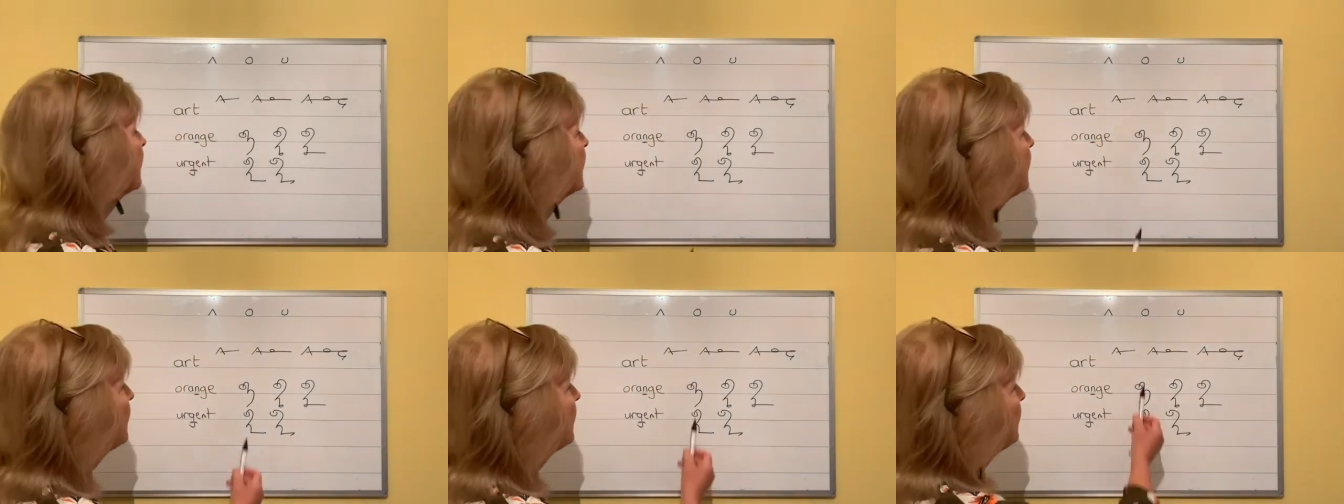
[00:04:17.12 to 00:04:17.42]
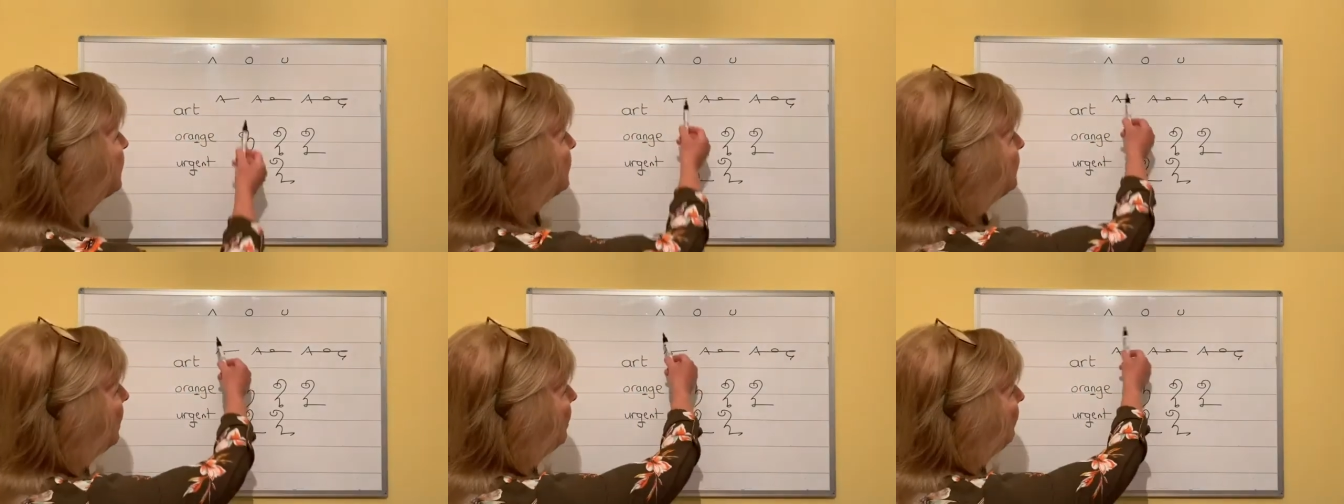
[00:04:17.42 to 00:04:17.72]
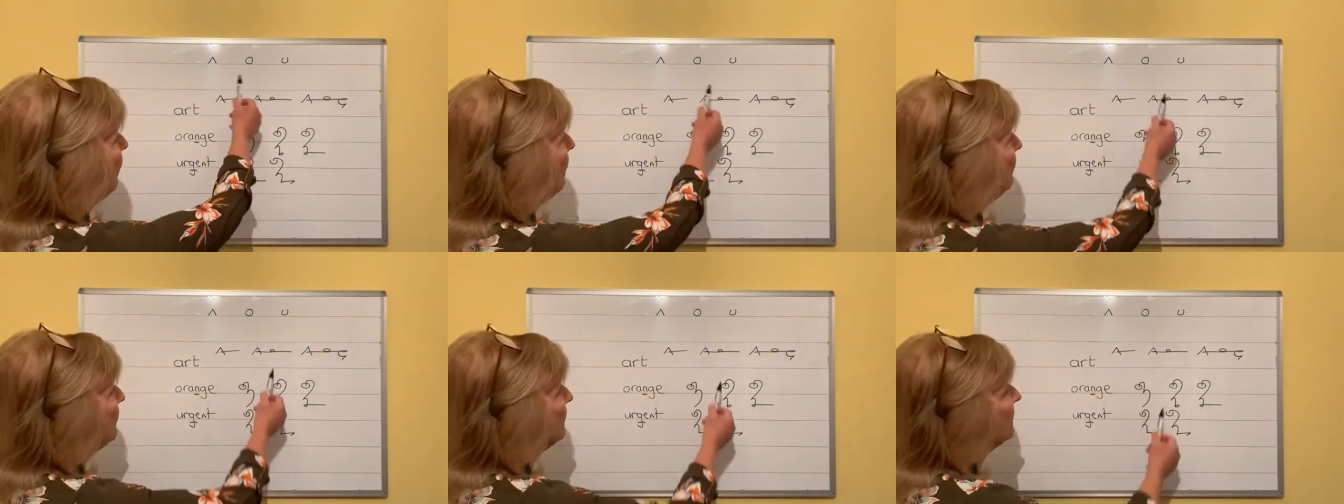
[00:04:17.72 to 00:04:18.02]
So
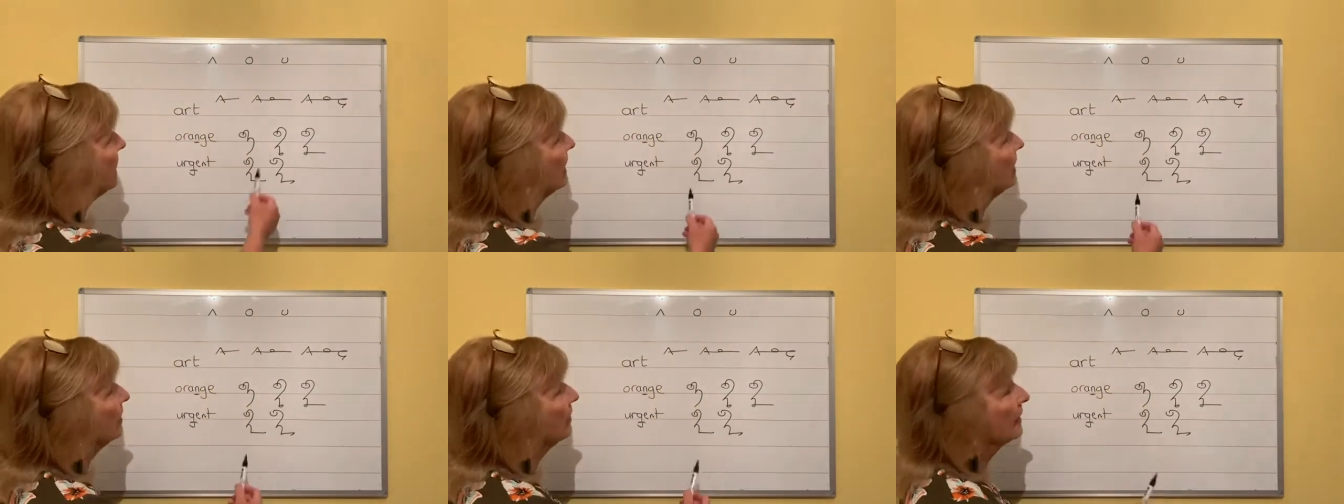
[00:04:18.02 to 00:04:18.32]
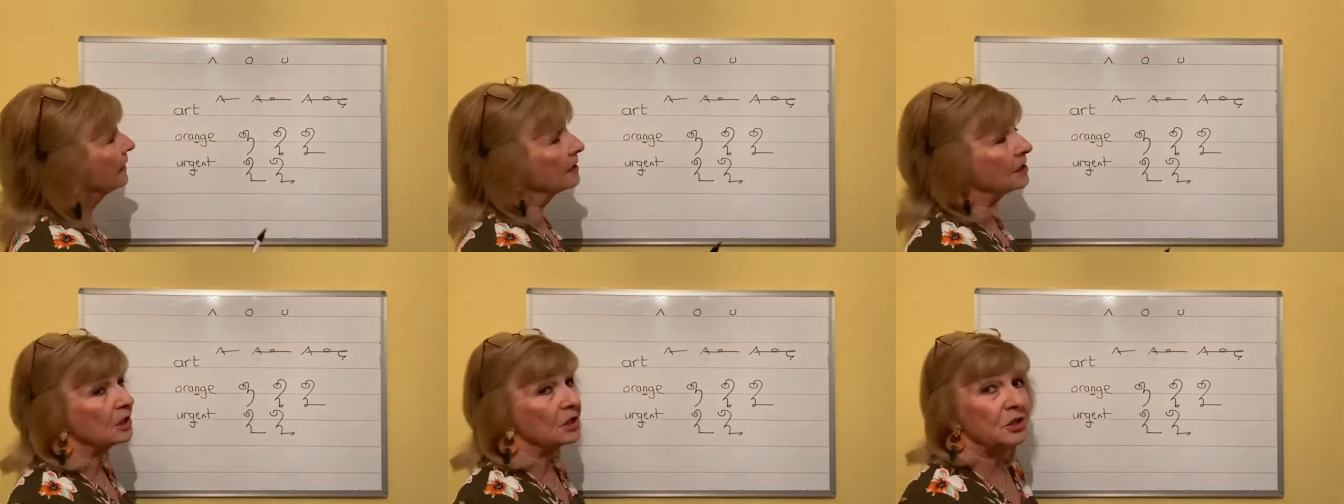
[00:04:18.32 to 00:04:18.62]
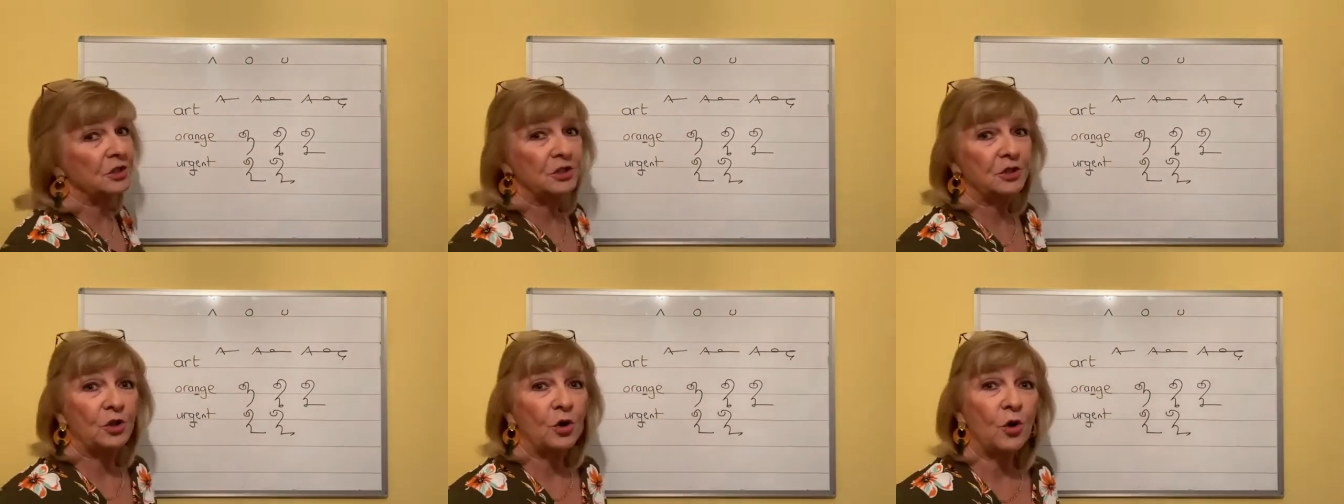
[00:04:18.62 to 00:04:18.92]
let me tell you a little
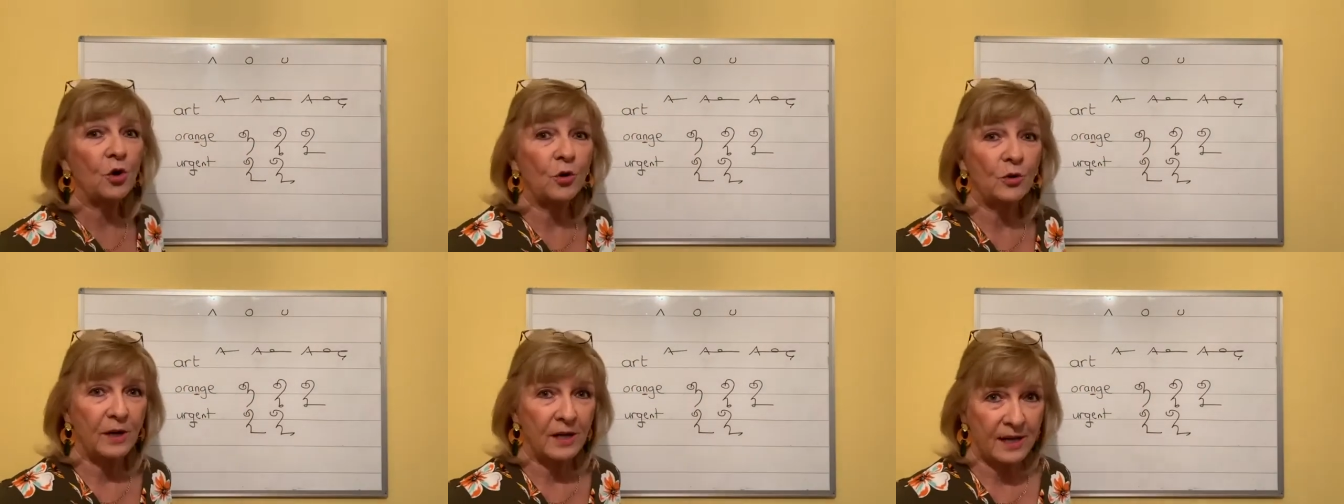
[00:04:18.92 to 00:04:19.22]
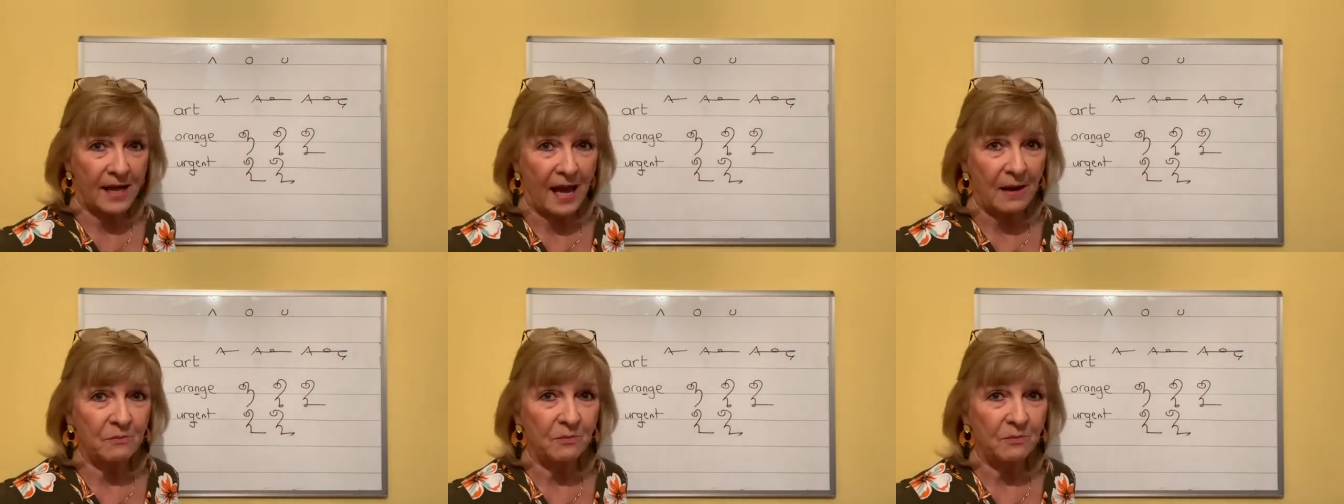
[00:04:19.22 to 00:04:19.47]
story then,